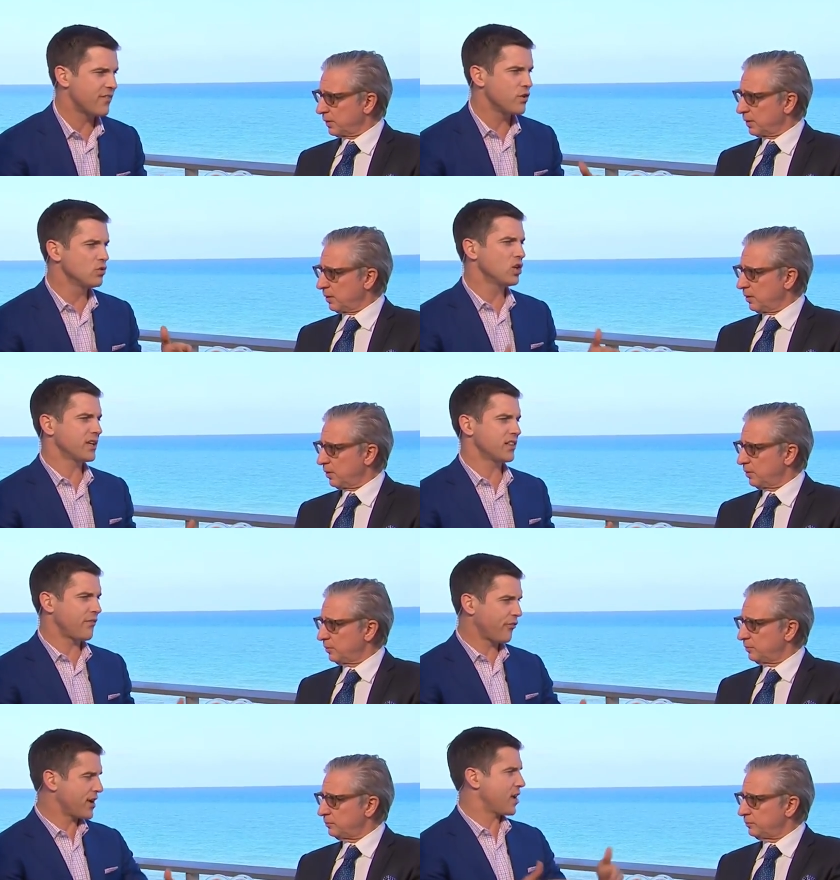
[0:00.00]
Speaker 1: And if you look at
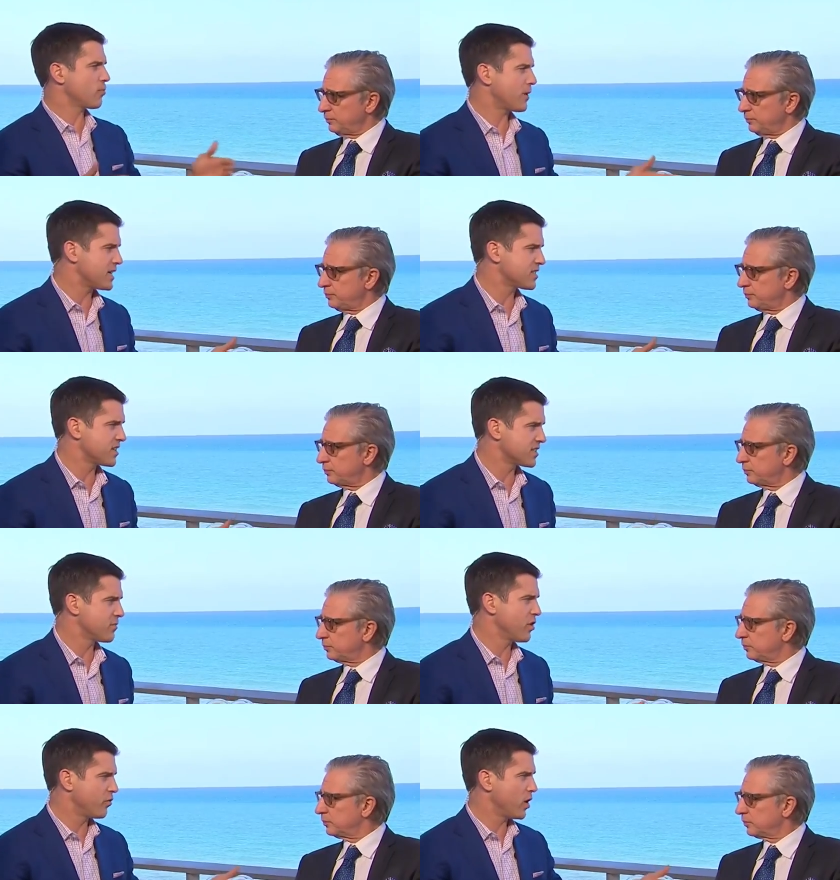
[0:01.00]
the free enterprise
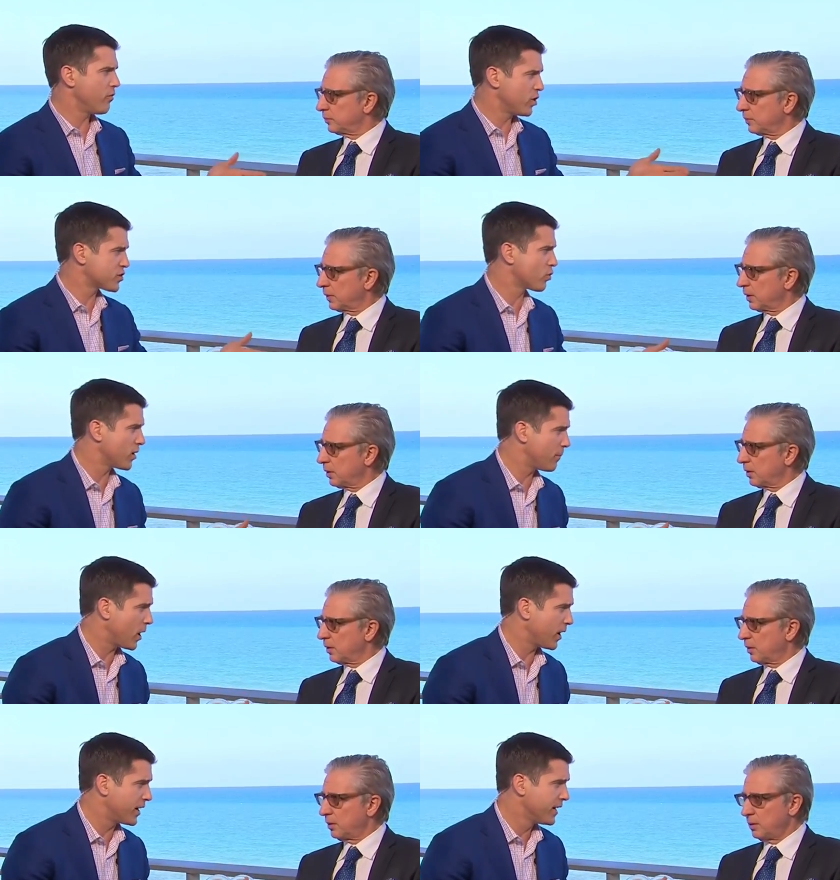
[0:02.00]
system of which we're a
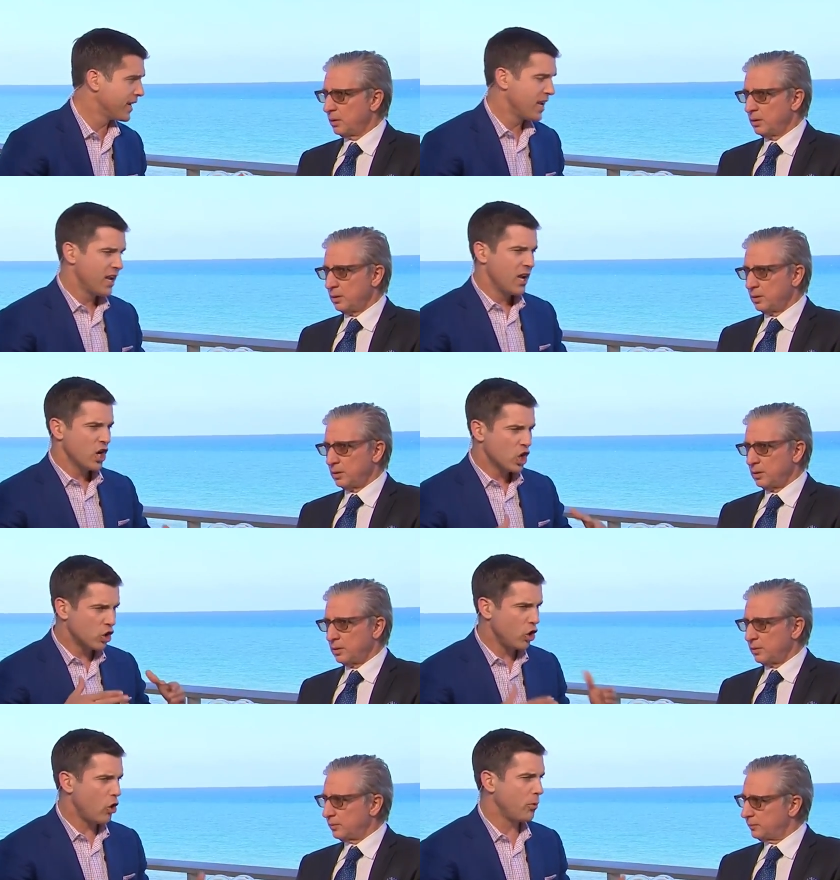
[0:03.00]
part,
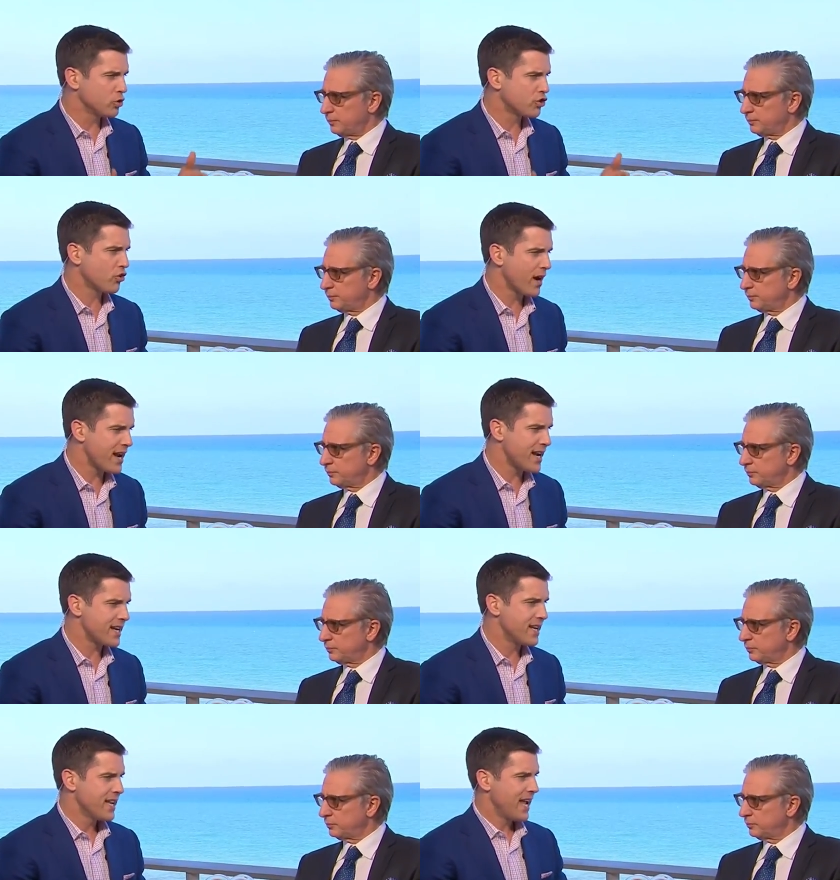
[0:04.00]
global
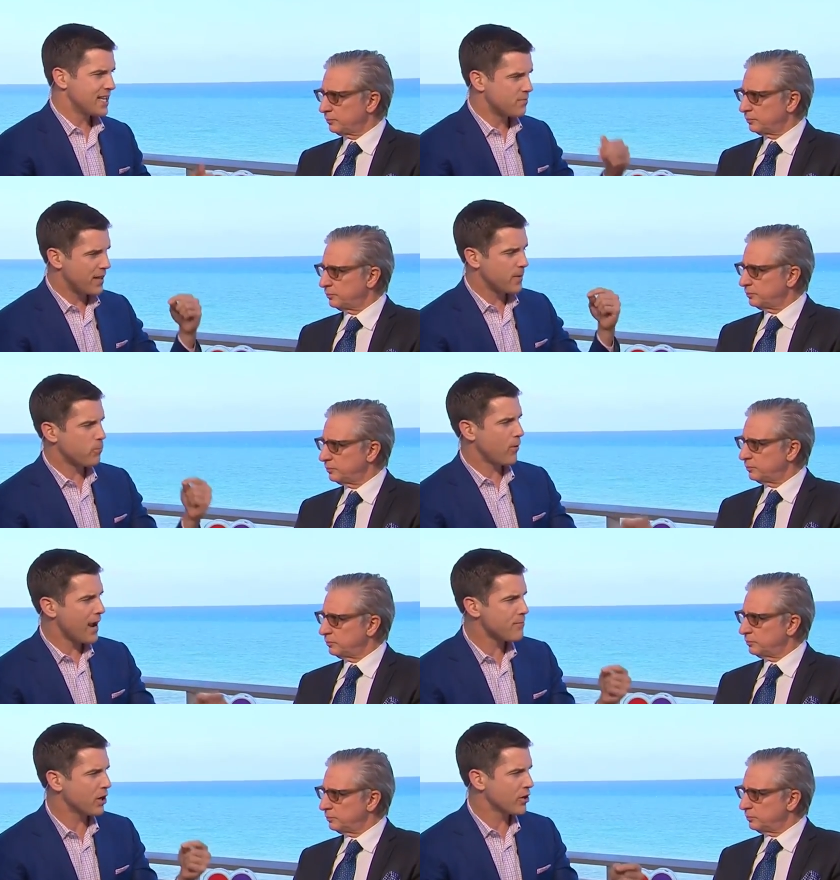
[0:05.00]
trade has been the
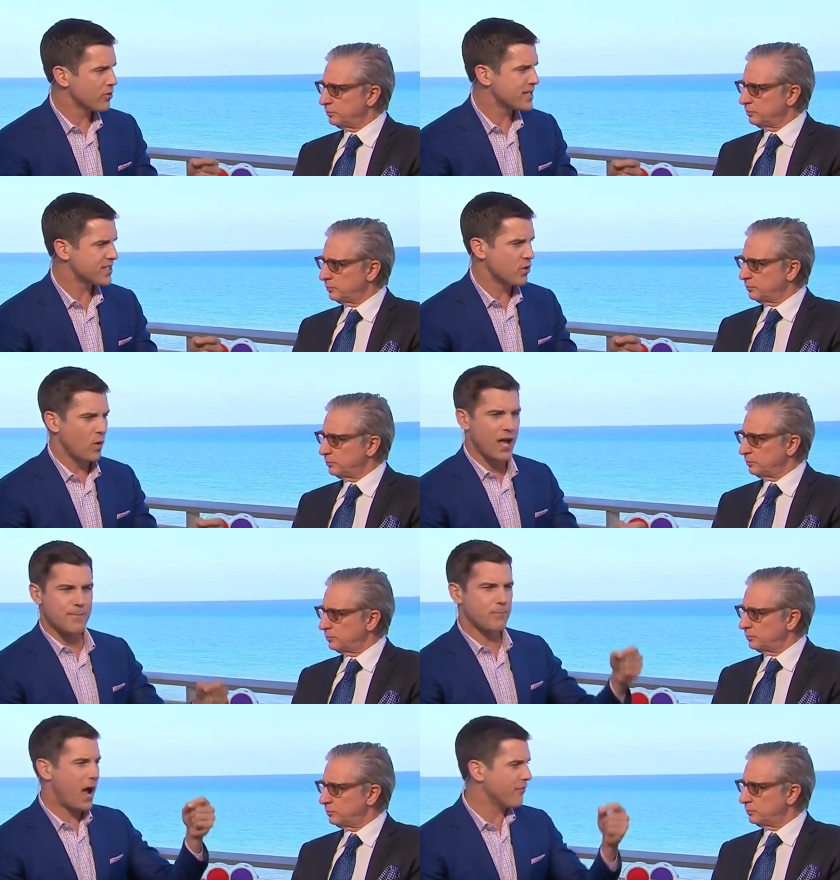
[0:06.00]
primary reason
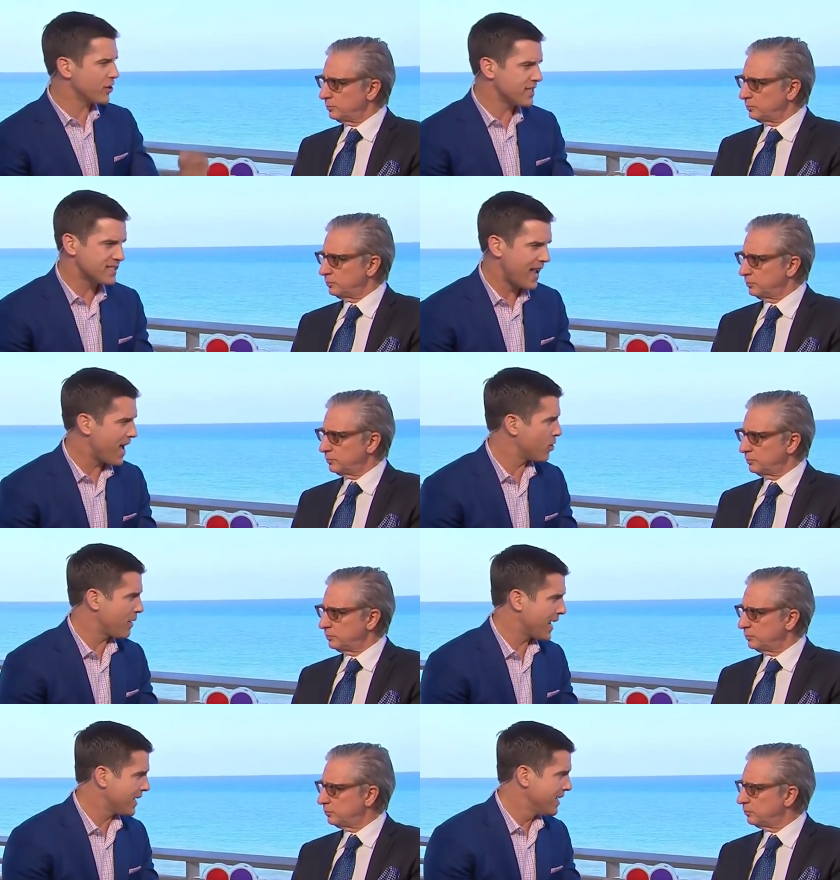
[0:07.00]
why poverty's down
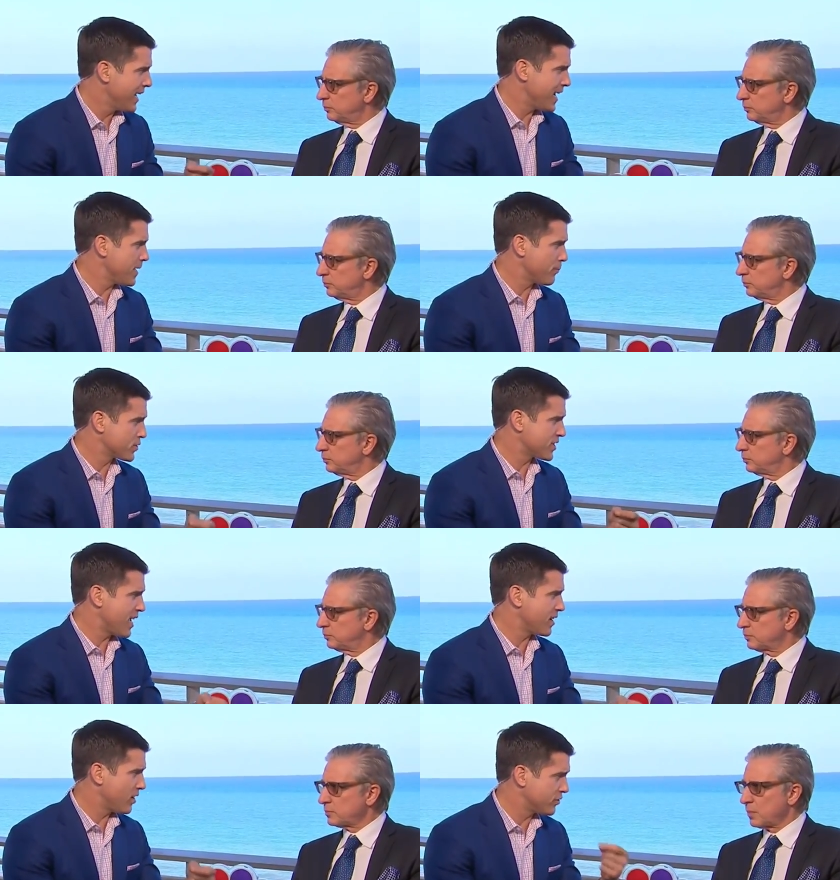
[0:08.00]
by
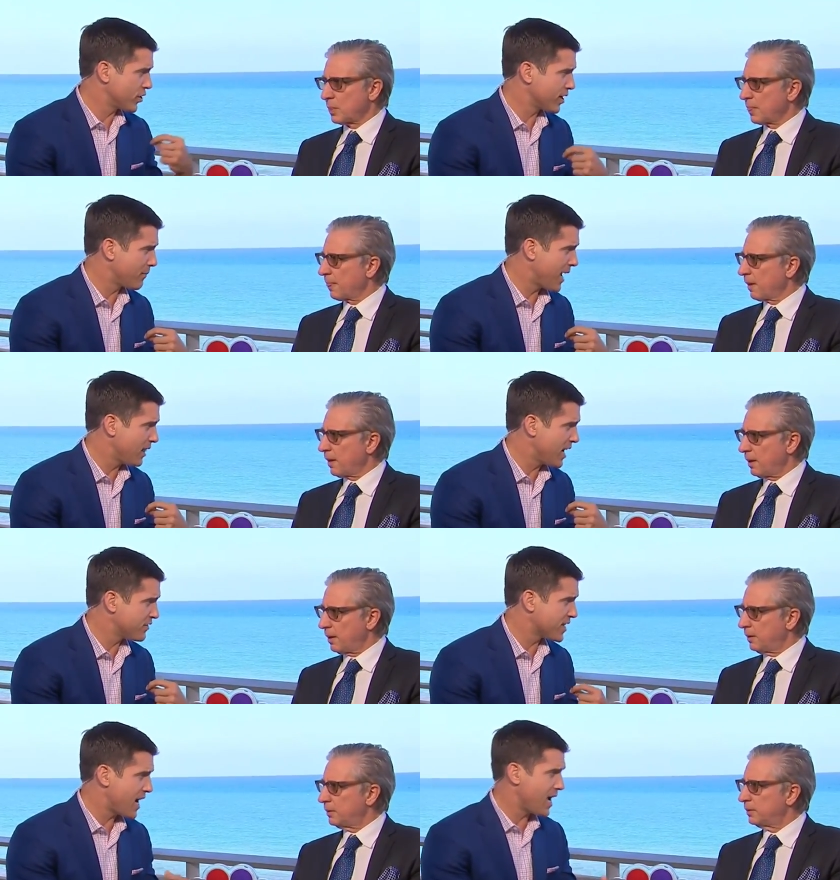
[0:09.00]
80% during my
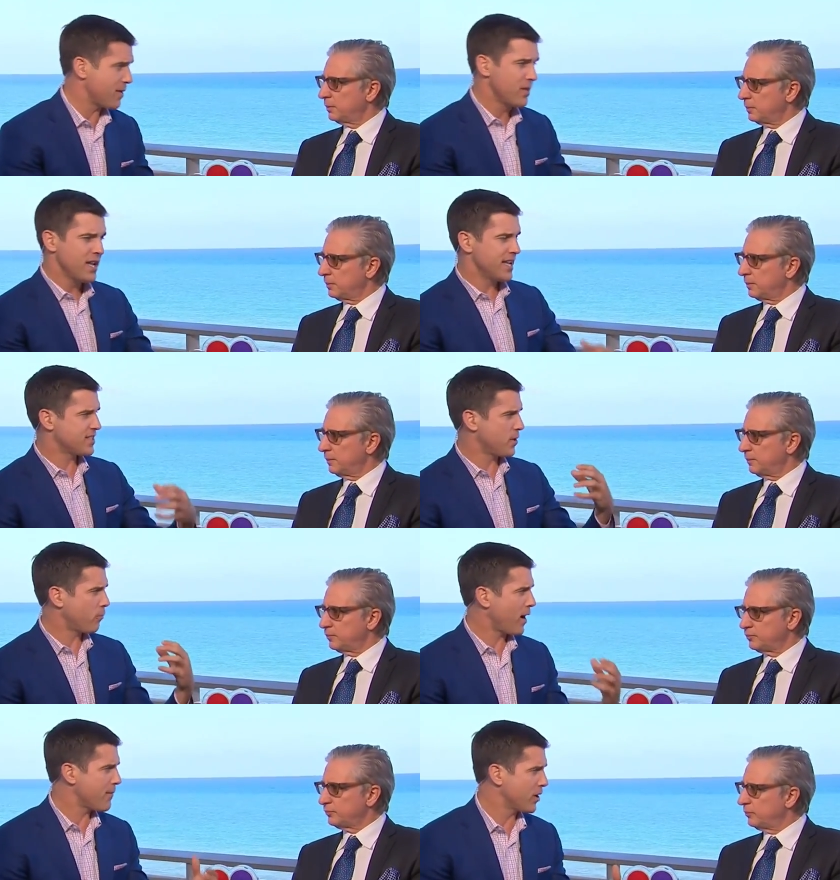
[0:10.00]
lifetime. It's the
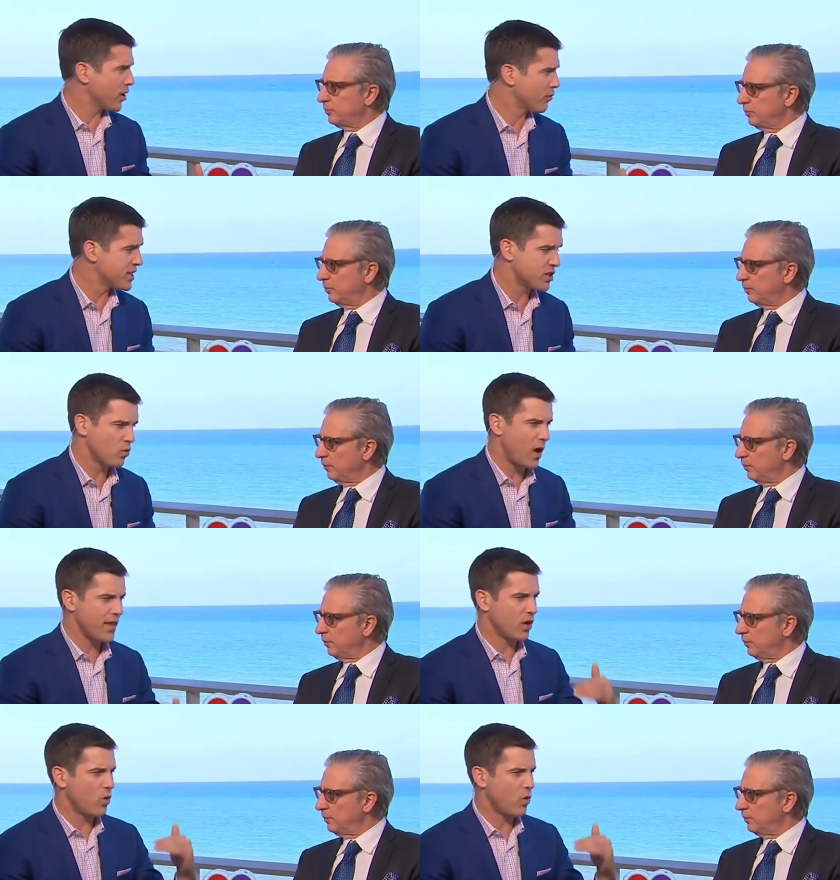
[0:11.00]
primary reason why the